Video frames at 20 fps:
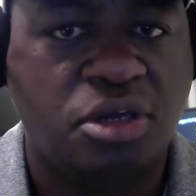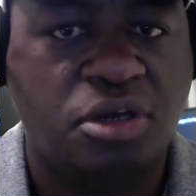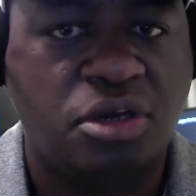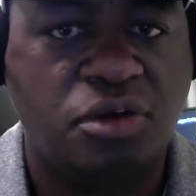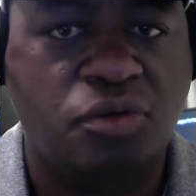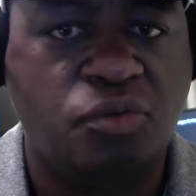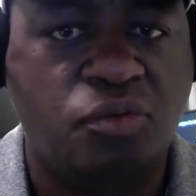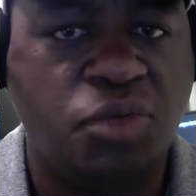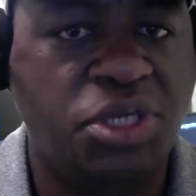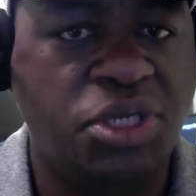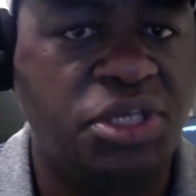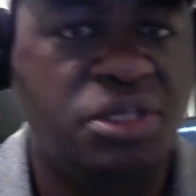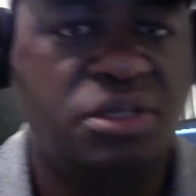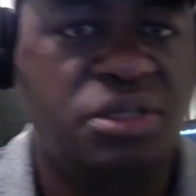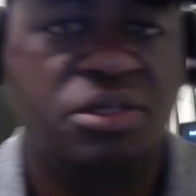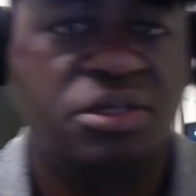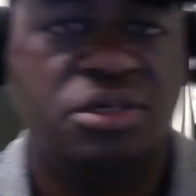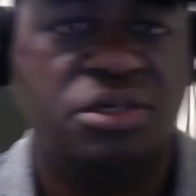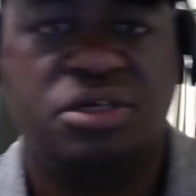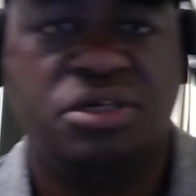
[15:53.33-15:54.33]
we
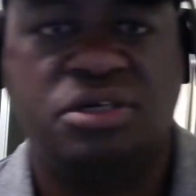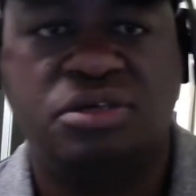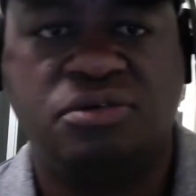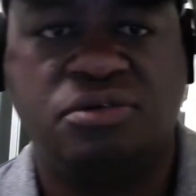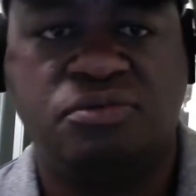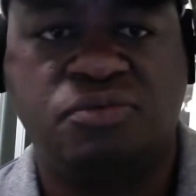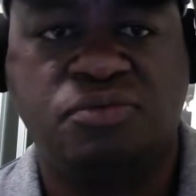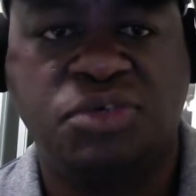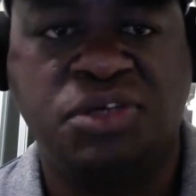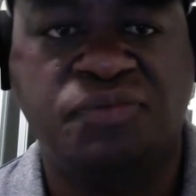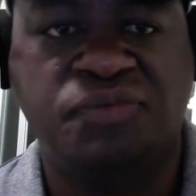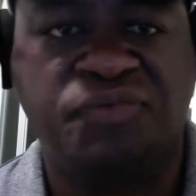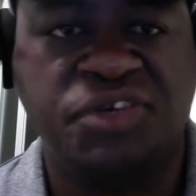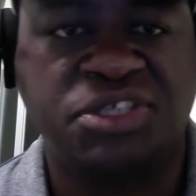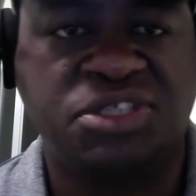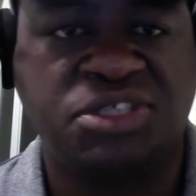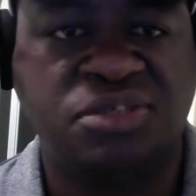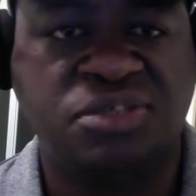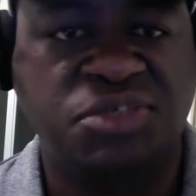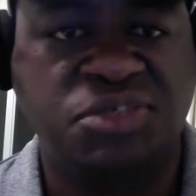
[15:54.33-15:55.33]
can
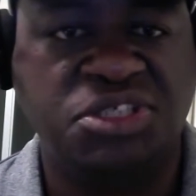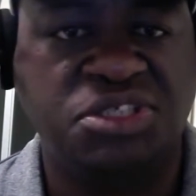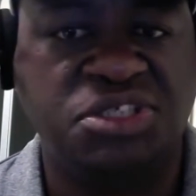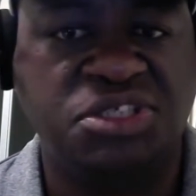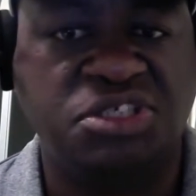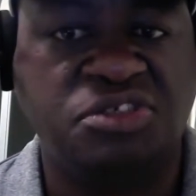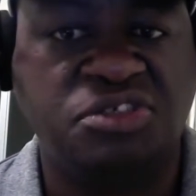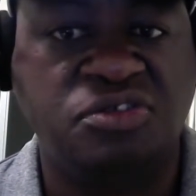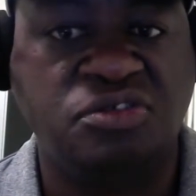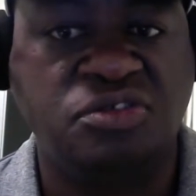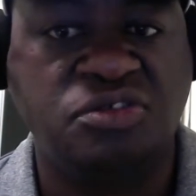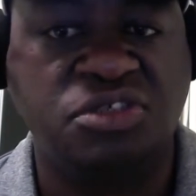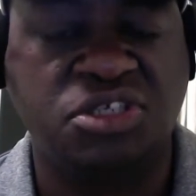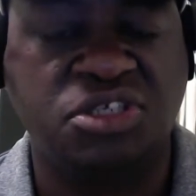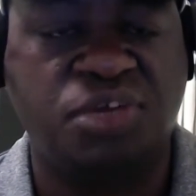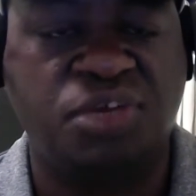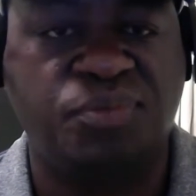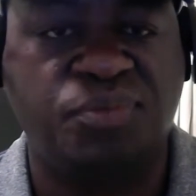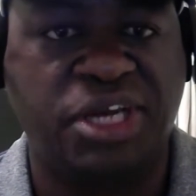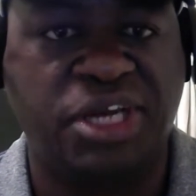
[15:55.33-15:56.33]
fix some of these issues and
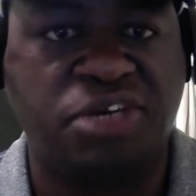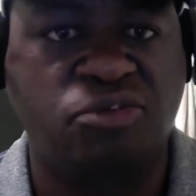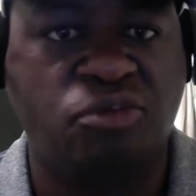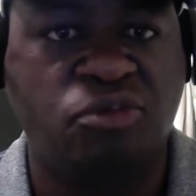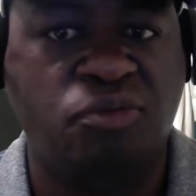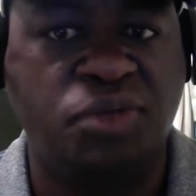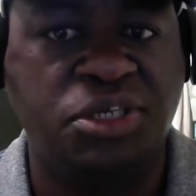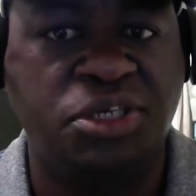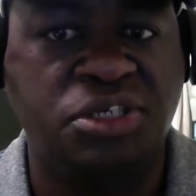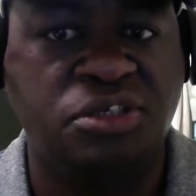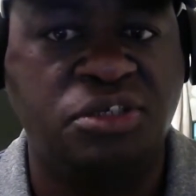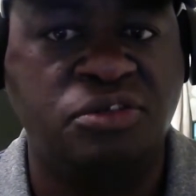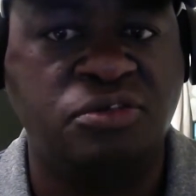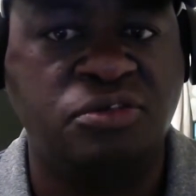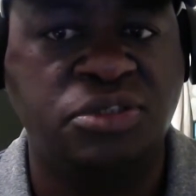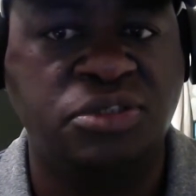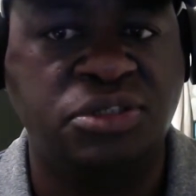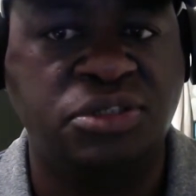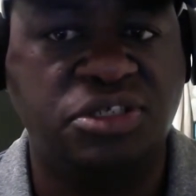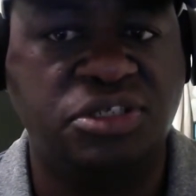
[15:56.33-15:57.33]
get back to what we
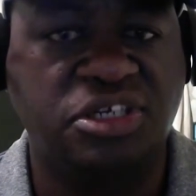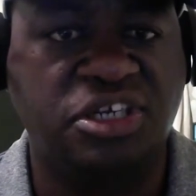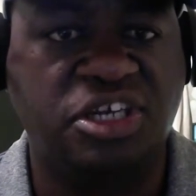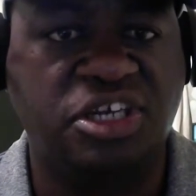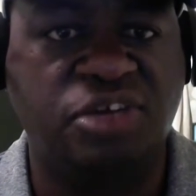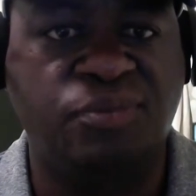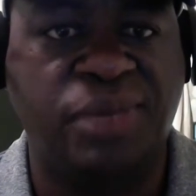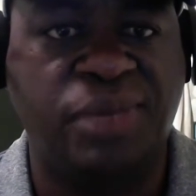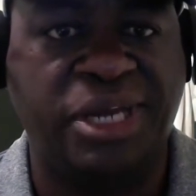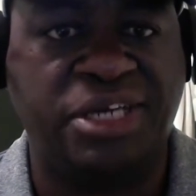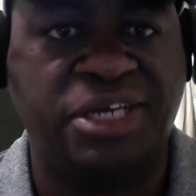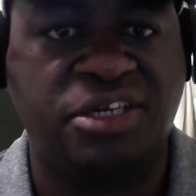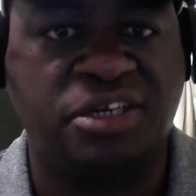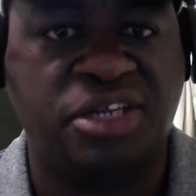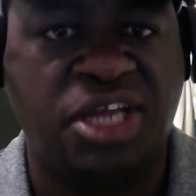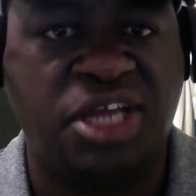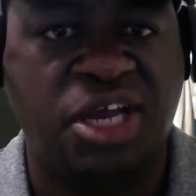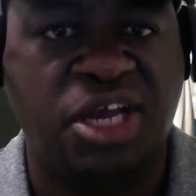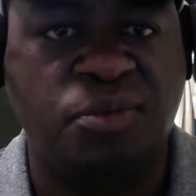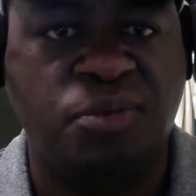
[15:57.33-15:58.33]
do and get back to the
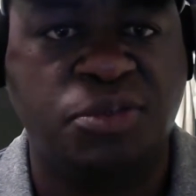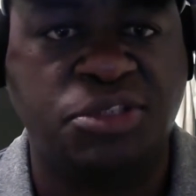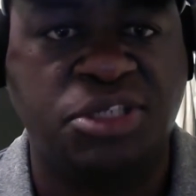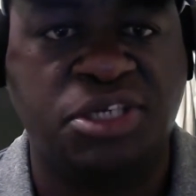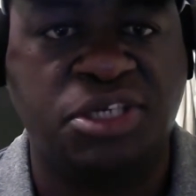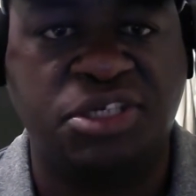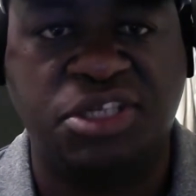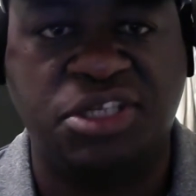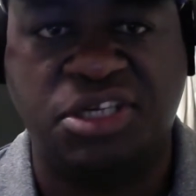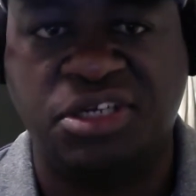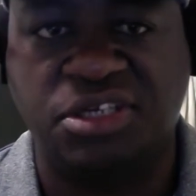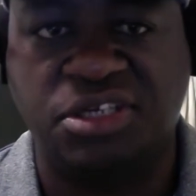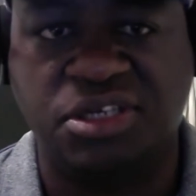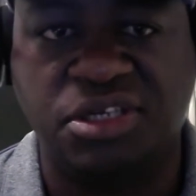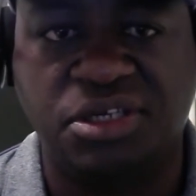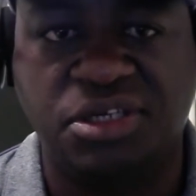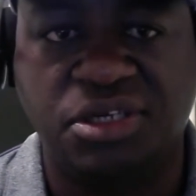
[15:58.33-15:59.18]
Cowboys' identity.